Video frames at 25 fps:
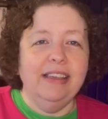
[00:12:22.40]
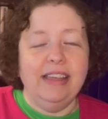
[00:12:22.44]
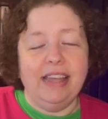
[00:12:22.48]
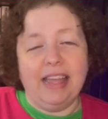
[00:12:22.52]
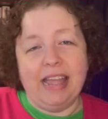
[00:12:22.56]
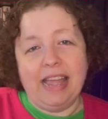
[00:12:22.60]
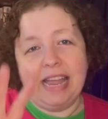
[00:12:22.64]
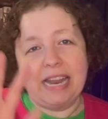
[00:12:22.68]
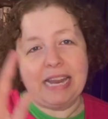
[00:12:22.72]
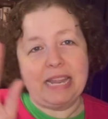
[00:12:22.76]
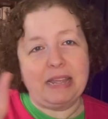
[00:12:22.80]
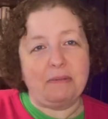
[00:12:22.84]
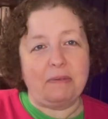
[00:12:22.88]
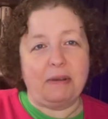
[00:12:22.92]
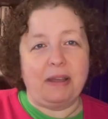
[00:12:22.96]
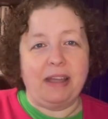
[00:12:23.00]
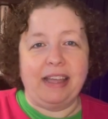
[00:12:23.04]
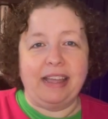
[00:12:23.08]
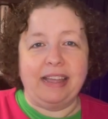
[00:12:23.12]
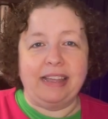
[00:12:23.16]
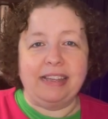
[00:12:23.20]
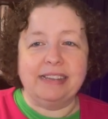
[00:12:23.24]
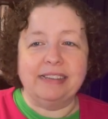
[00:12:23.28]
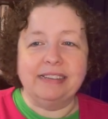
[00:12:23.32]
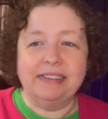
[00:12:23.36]

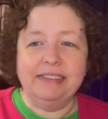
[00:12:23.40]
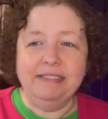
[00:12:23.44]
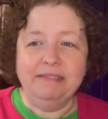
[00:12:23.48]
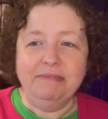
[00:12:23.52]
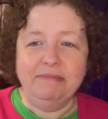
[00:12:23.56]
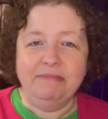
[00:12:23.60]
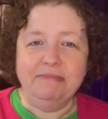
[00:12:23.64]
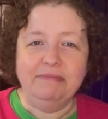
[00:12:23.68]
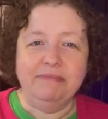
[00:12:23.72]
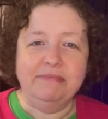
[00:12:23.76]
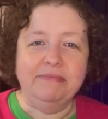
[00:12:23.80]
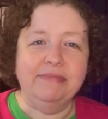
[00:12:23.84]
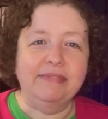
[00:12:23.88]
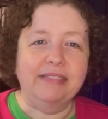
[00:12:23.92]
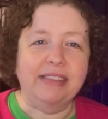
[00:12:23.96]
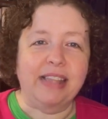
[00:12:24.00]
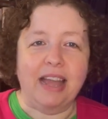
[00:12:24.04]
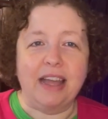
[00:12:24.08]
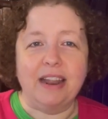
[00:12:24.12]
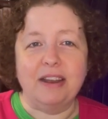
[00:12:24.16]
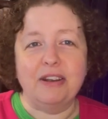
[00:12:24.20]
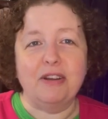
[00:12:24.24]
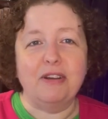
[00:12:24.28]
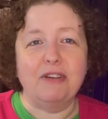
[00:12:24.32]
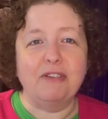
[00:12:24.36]
Anyway,
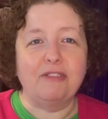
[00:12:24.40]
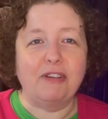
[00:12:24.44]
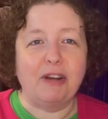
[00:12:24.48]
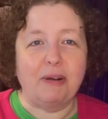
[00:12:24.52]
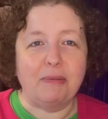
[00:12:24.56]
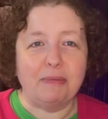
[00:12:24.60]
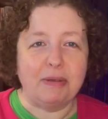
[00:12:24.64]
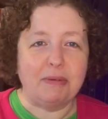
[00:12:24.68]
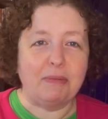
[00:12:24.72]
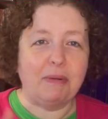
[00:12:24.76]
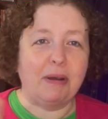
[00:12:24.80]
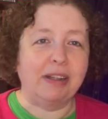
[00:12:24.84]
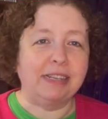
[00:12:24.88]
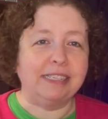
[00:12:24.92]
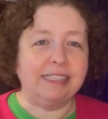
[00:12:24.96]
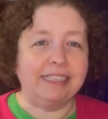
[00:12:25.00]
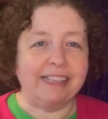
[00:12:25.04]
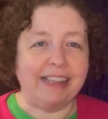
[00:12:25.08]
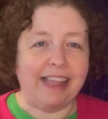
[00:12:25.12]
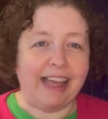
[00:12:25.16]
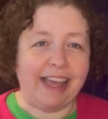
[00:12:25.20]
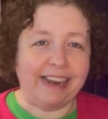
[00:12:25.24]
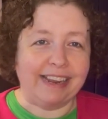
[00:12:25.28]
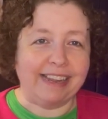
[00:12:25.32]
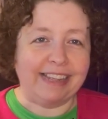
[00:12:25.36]
I don't know if I'll be watching
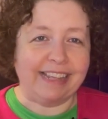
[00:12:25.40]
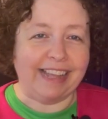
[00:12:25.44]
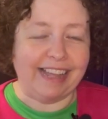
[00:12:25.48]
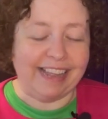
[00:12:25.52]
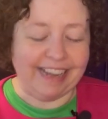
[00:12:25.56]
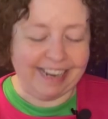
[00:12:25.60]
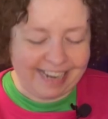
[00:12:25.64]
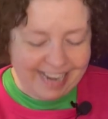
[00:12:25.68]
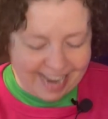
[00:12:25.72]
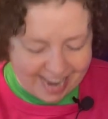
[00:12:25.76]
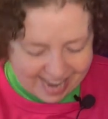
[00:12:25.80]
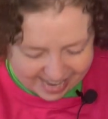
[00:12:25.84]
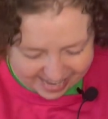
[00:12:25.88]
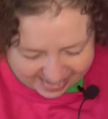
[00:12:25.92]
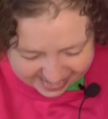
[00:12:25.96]
that again.